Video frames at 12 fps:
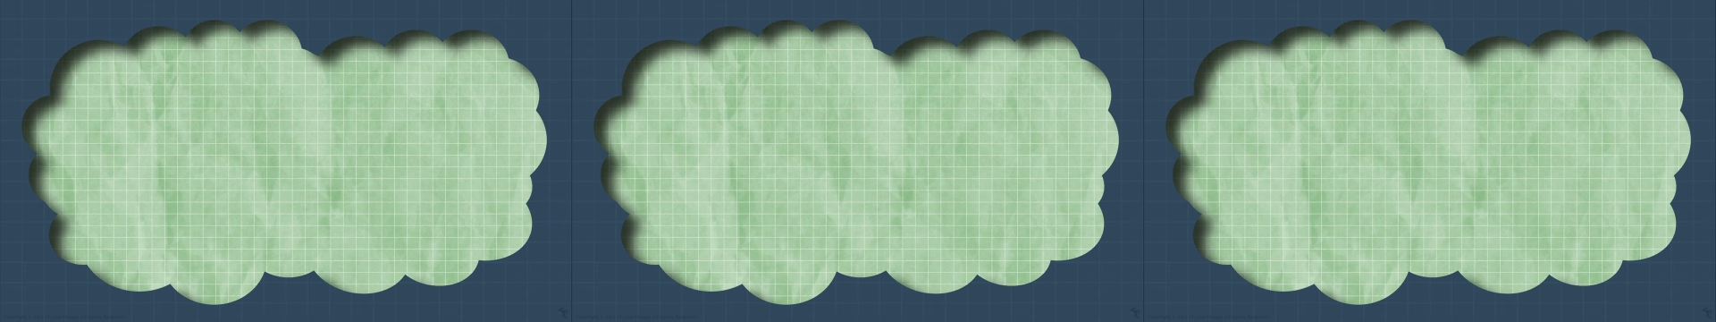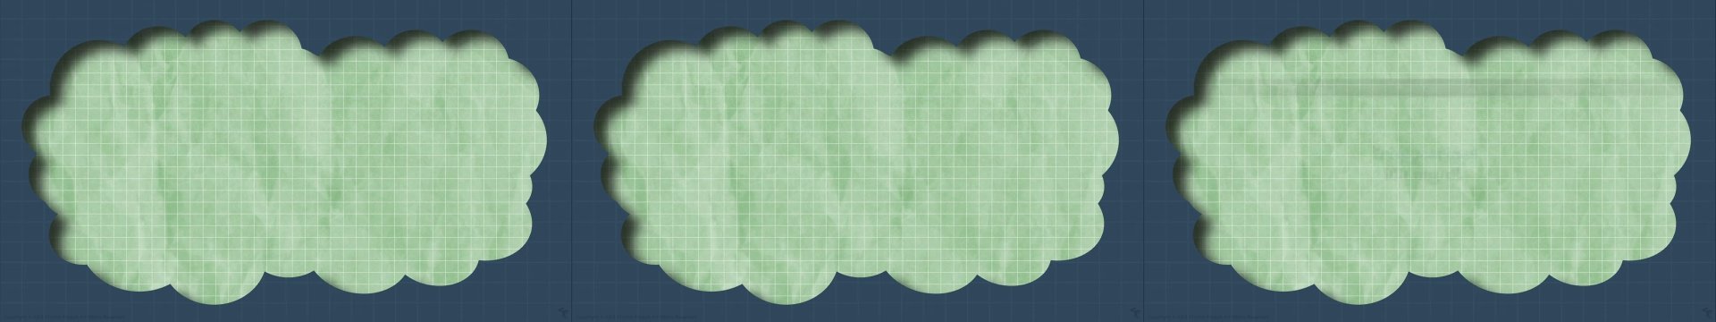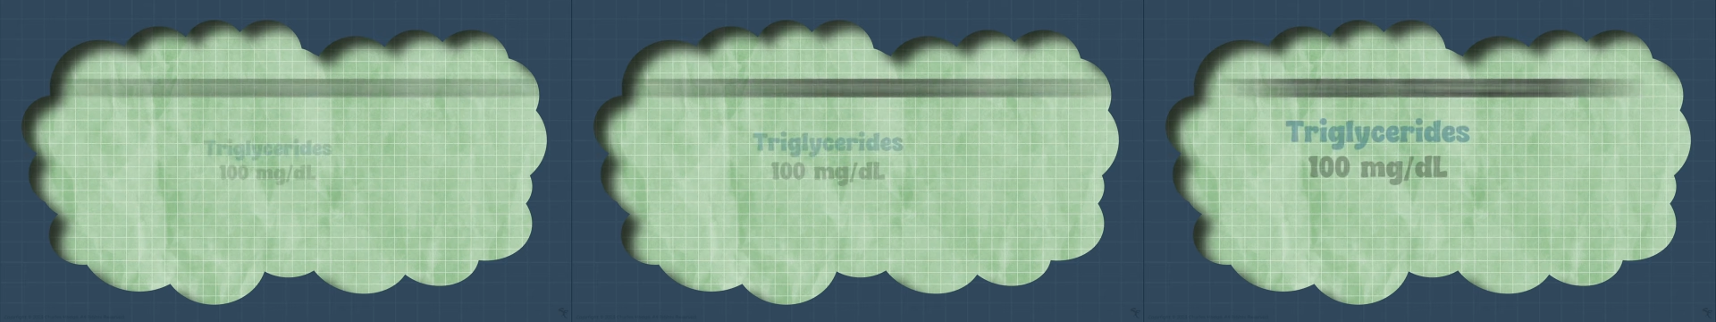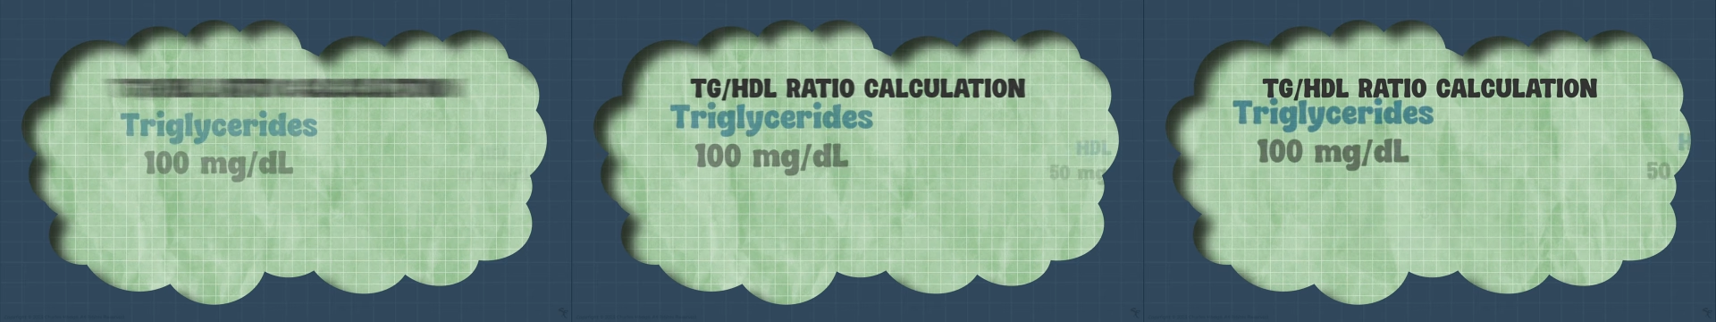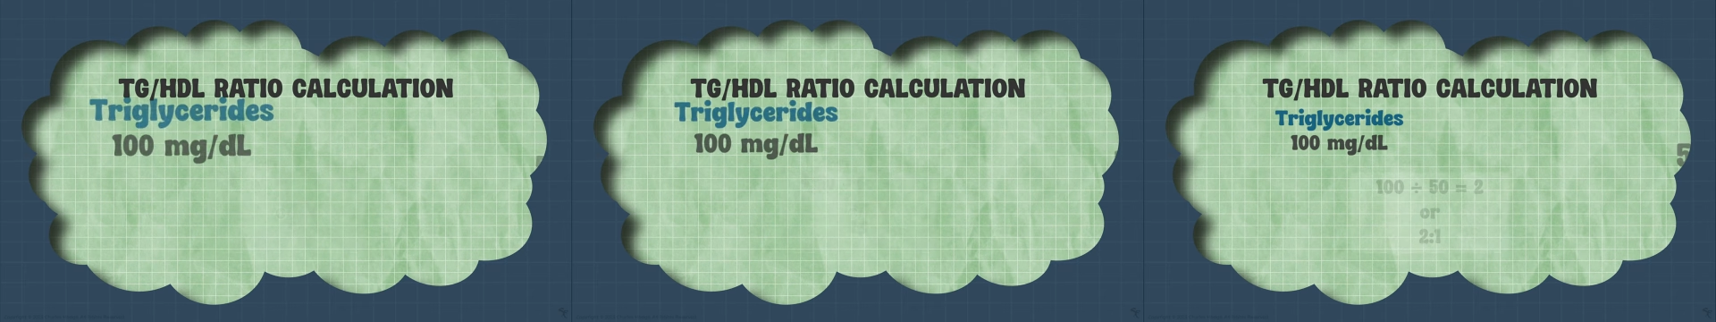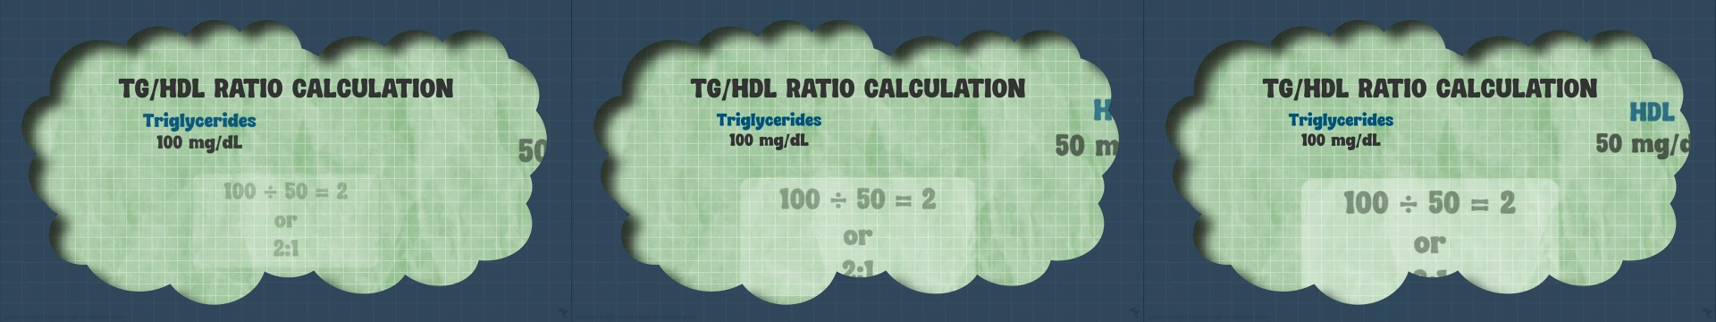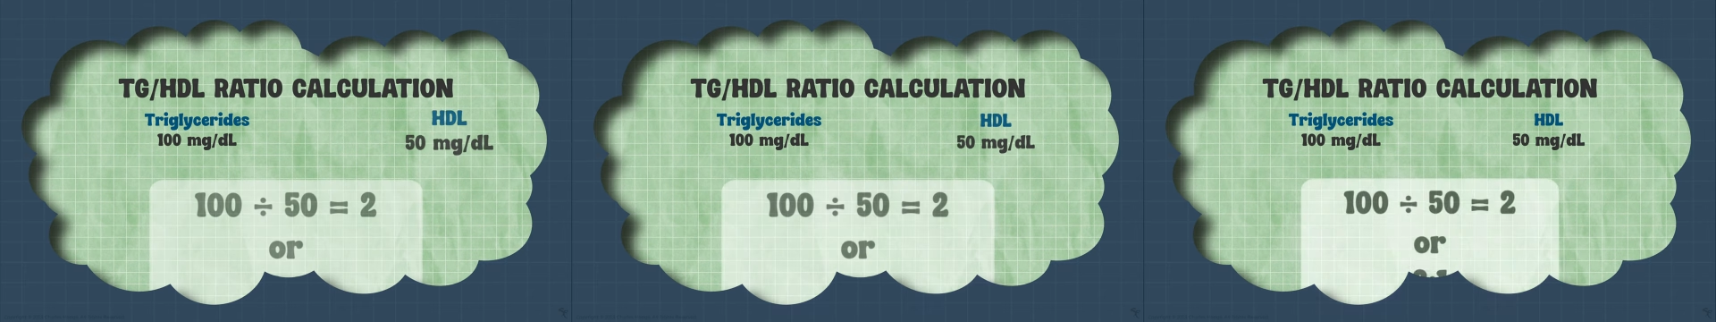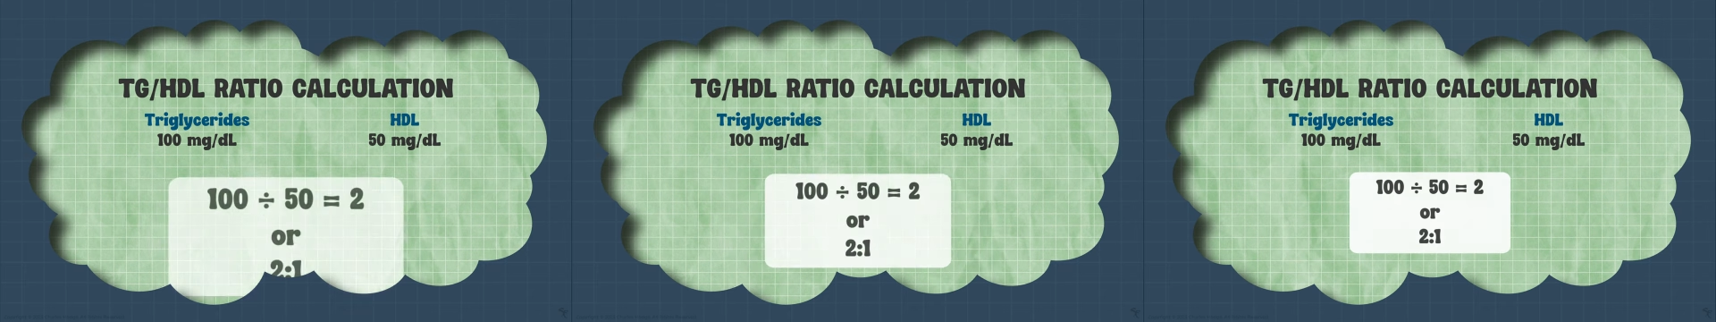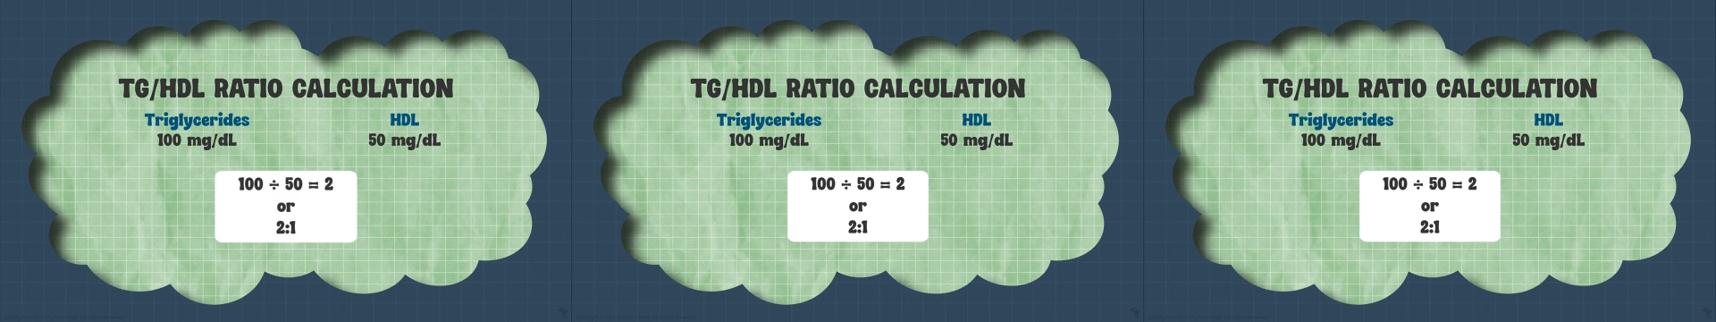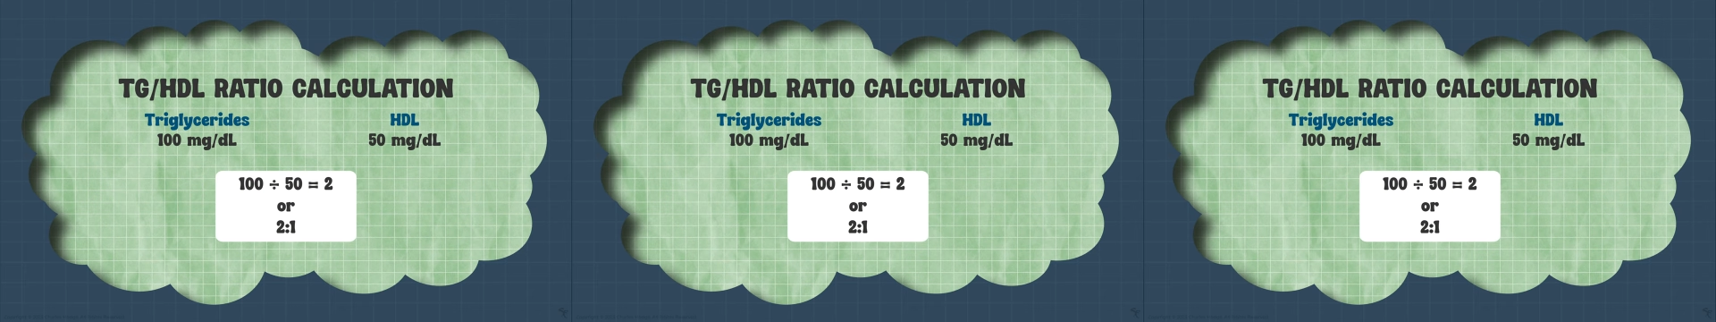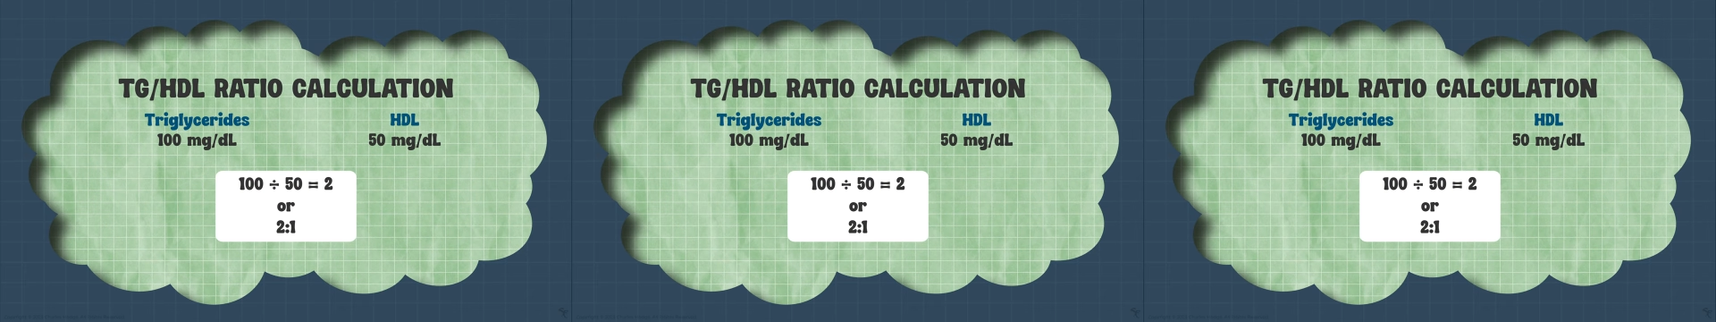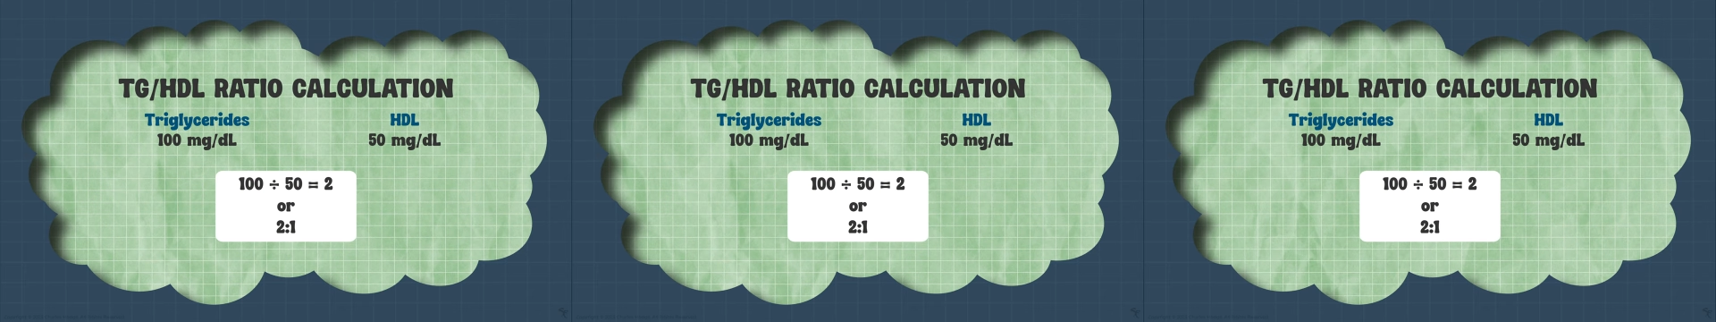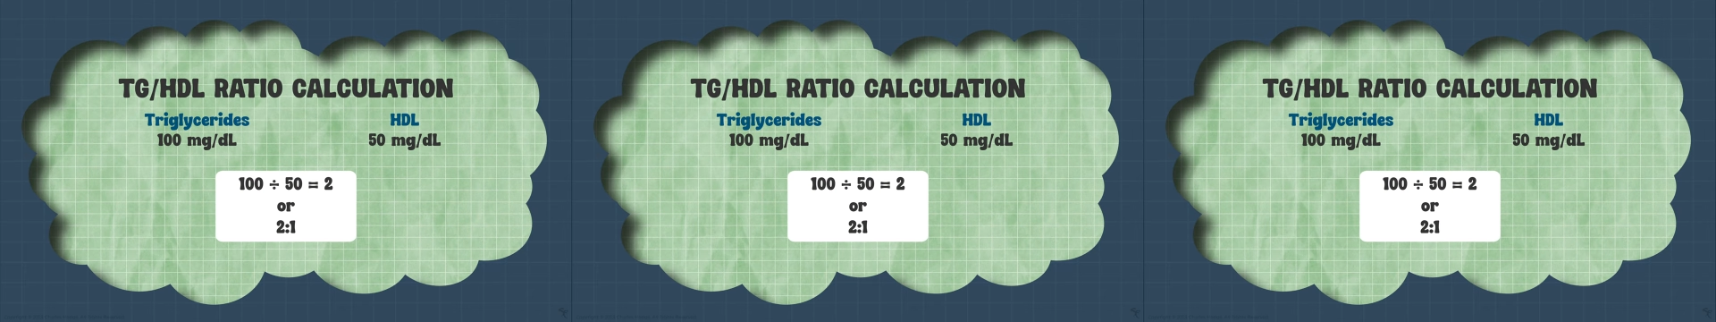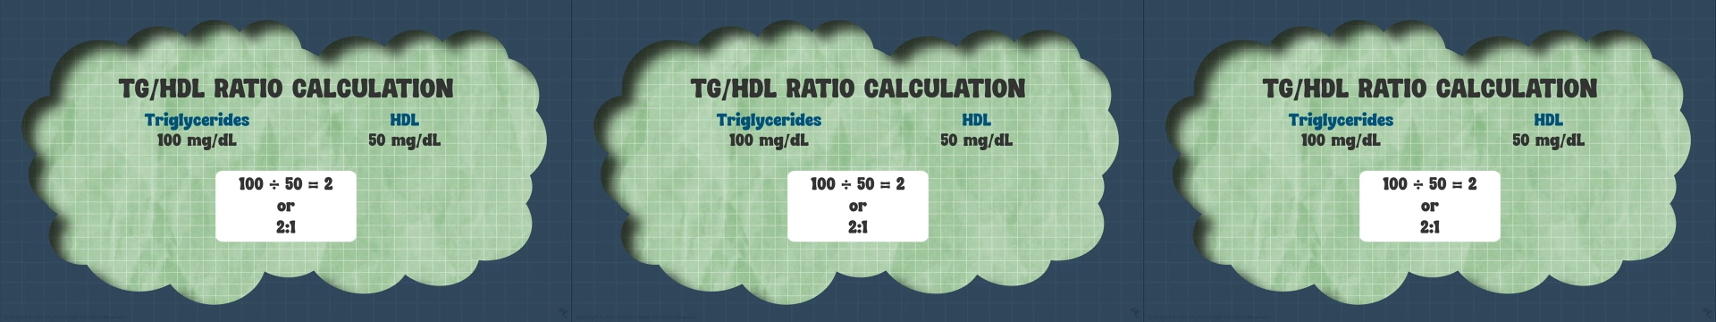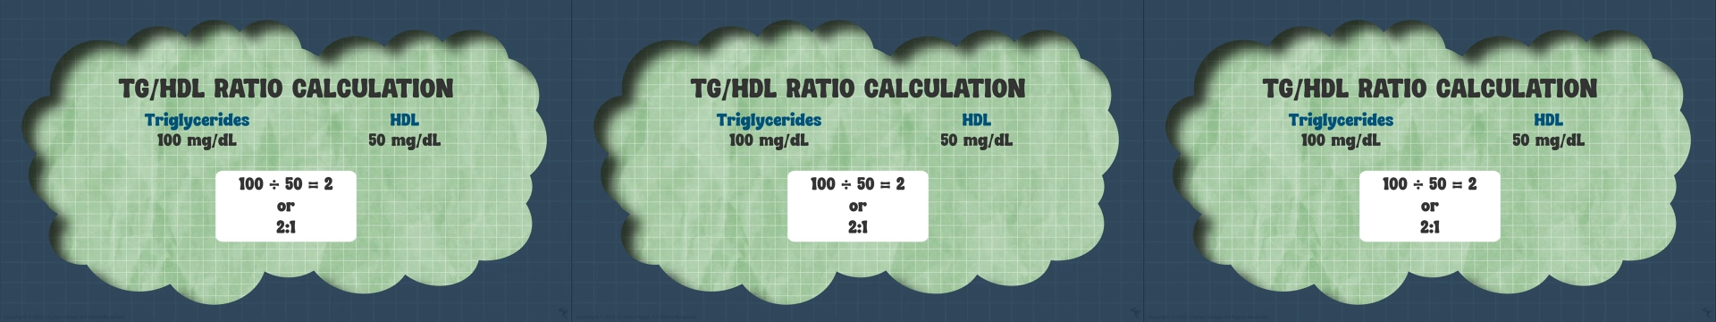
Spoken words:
(no speaker visible)